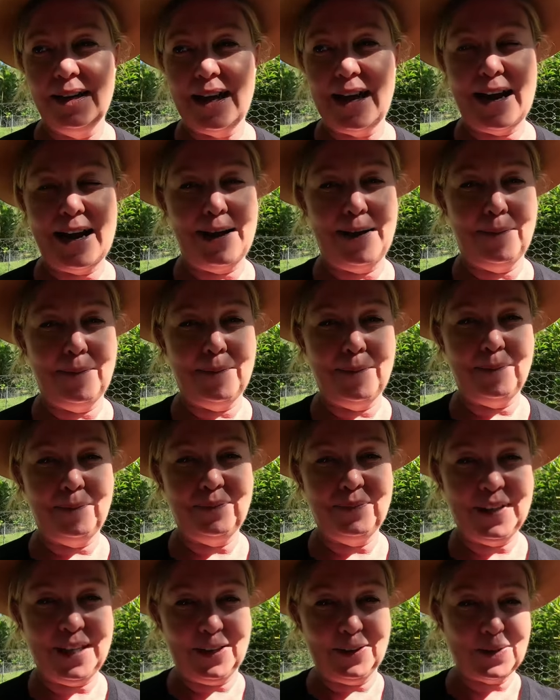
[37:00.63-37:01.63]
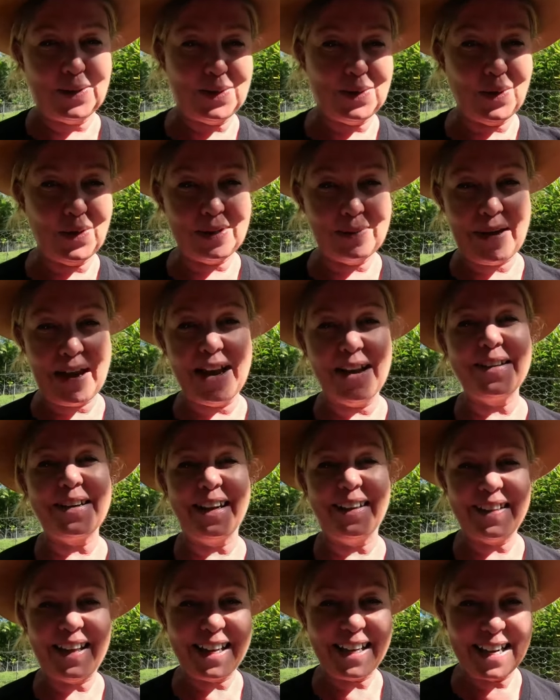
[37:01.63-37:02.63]
um, it'll sort them out
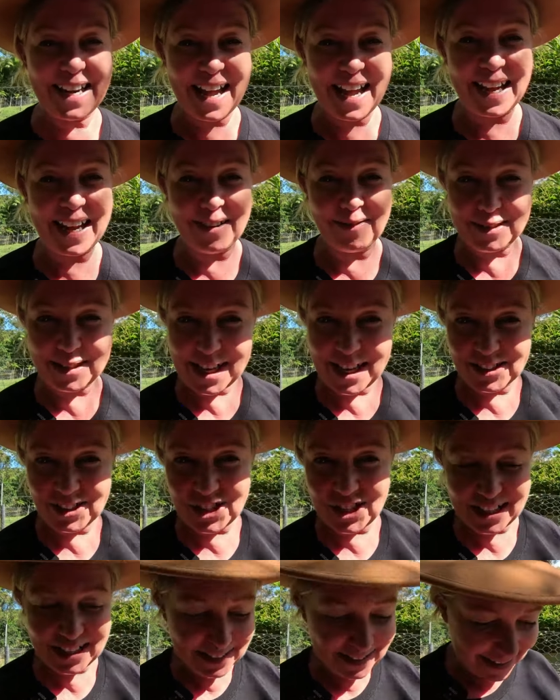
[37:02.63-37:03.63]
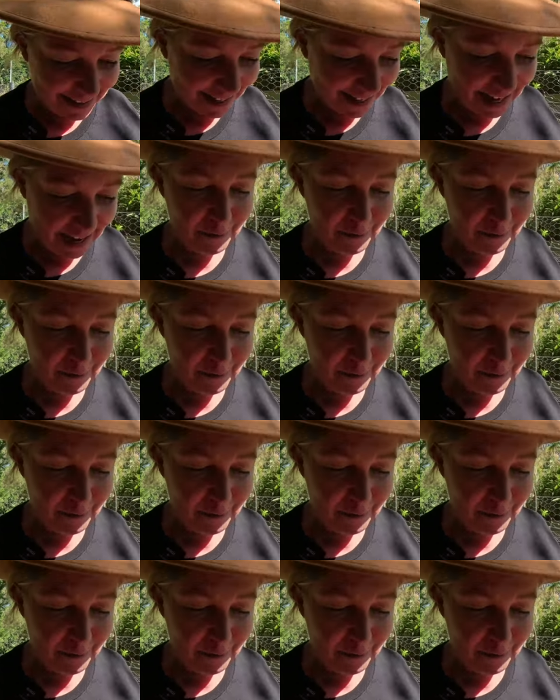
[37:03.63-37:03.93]
and they can hang out with our chickens and